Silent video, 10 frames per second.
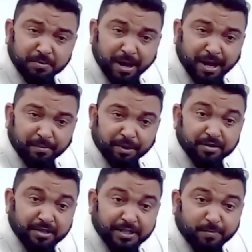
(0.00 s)
this man
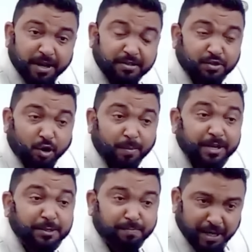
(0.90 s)
because this man
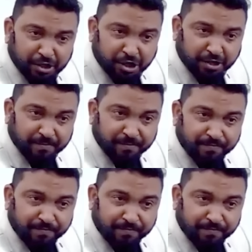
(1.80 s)
stopped his pension.